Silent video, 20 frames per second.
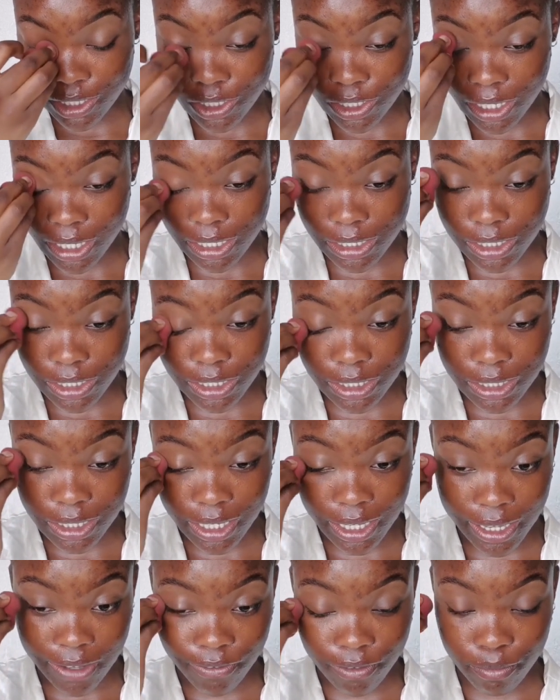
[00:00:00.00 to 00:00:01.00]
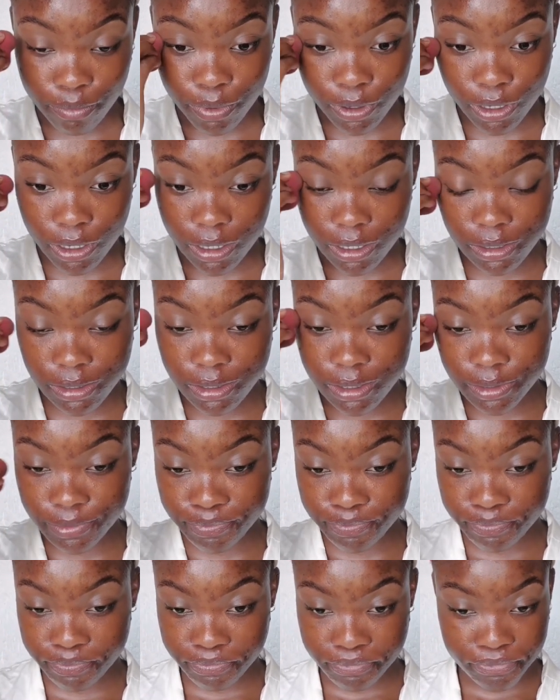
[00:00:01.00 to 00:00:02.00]
You guys are going to have a blast.
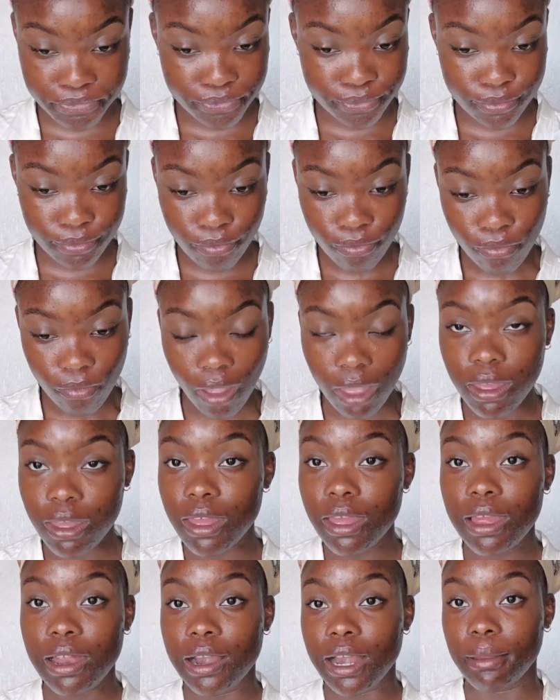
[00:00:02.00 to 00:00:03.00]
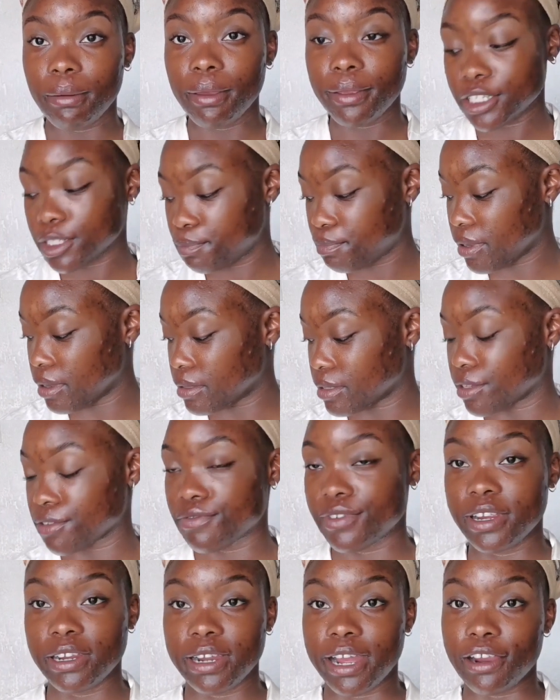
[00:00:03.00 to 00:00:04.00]
Let me just put the
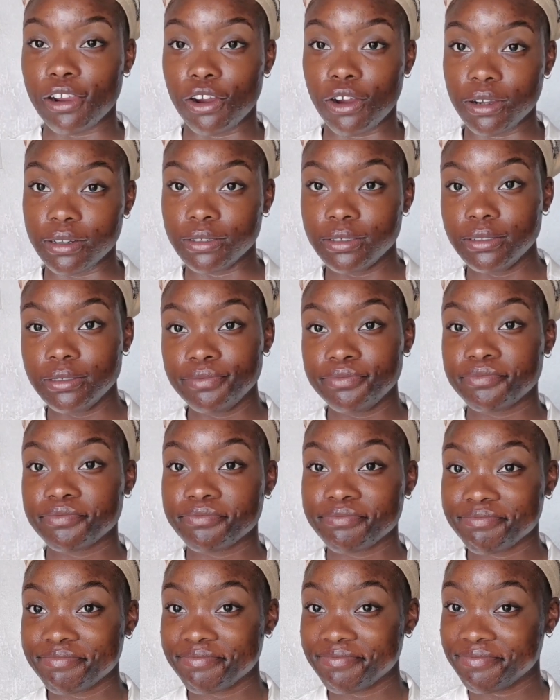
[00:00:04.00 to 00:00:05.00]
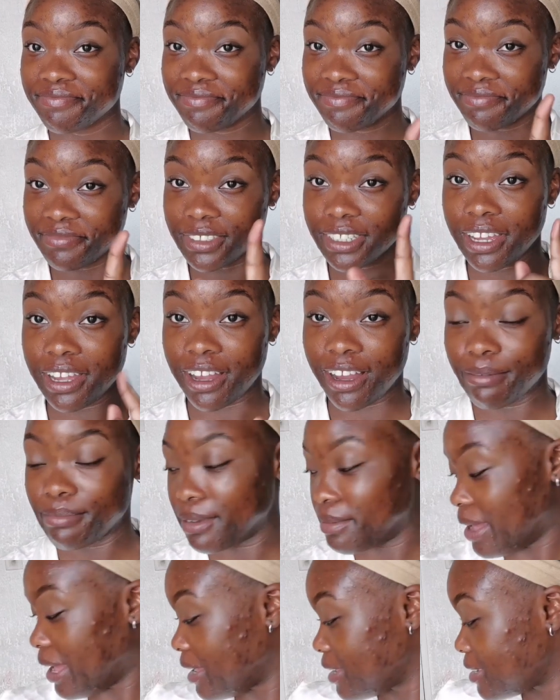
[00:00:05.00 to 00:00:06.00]
ring light on. I'll be
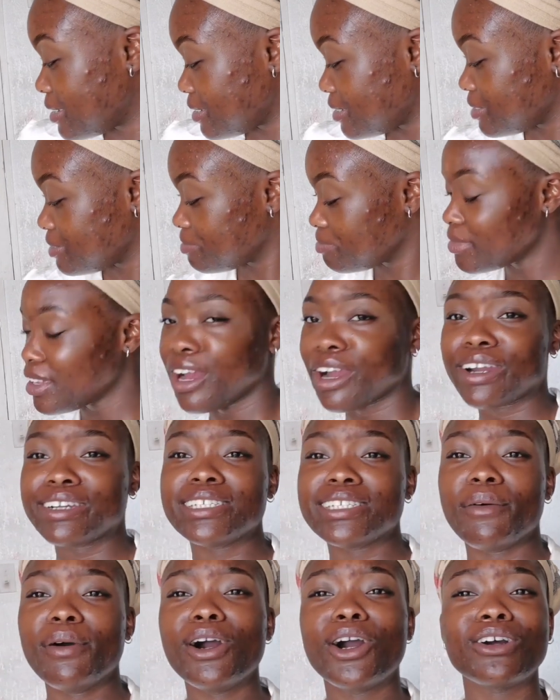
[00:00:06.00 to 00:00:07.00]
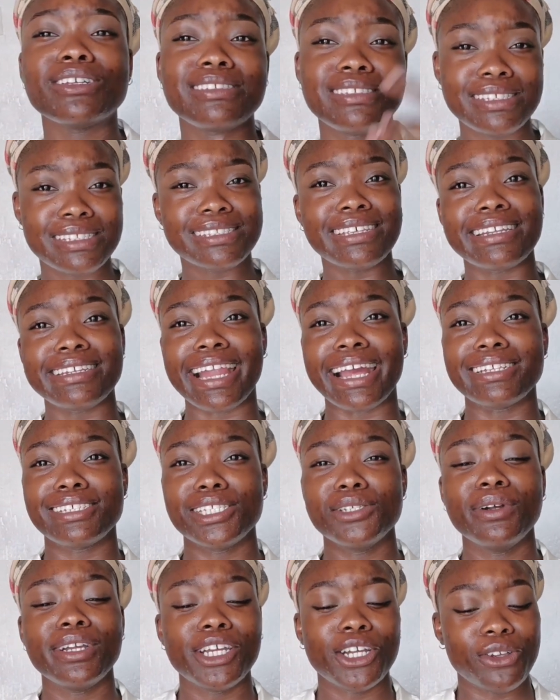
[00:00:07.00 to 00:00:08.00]
back. Because I want consistent lights.
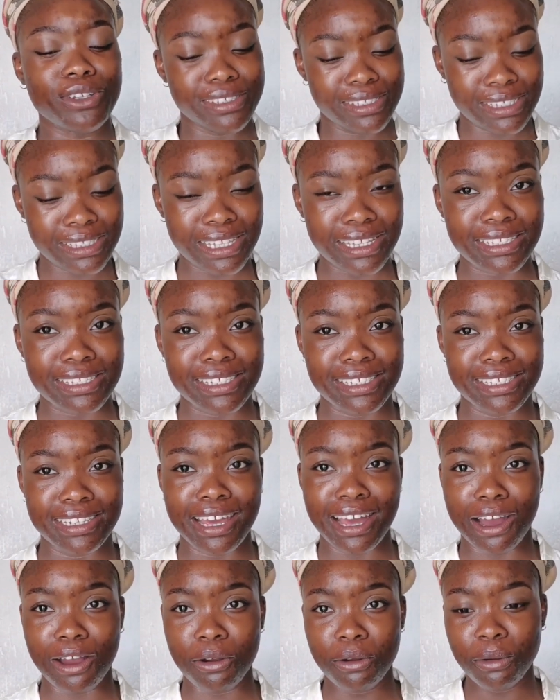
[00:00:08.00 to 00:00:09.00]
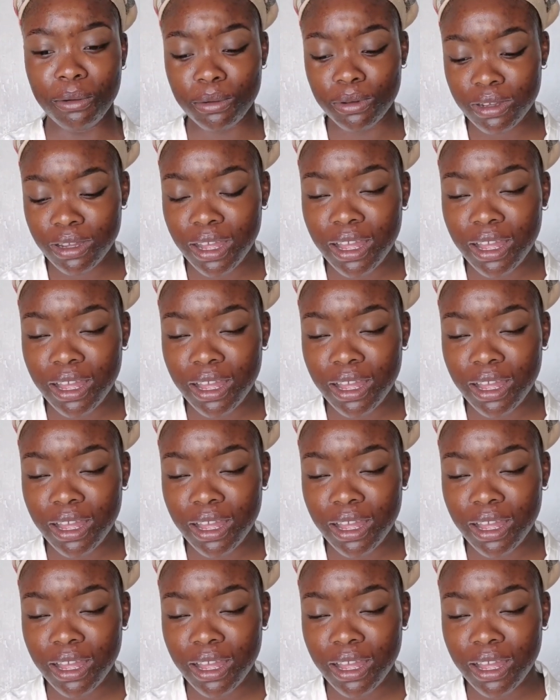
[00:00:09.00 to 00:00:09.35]
Don't inconsistency now.